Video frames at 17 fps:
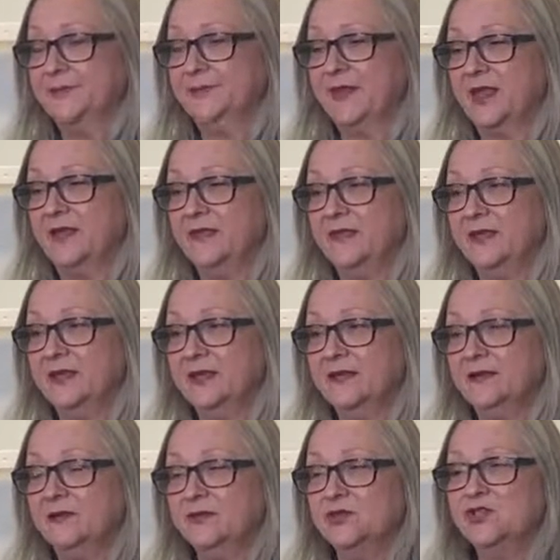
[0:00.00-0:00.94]
And
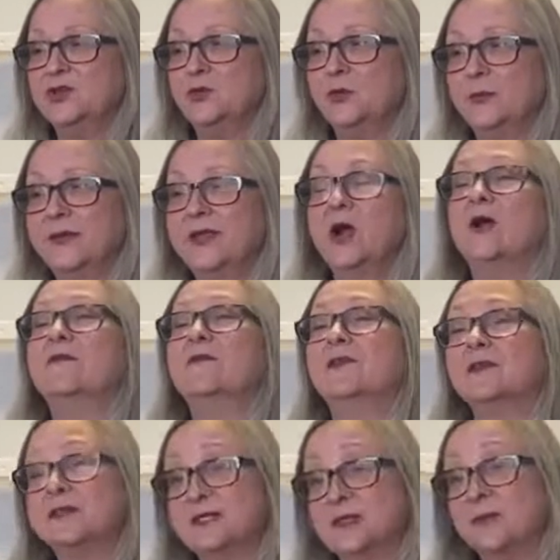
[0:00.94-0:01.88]
then she will be offered
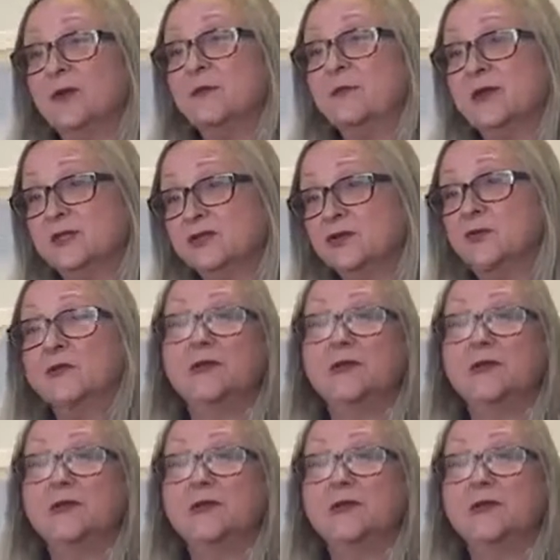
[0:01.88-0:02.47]
a separate mentor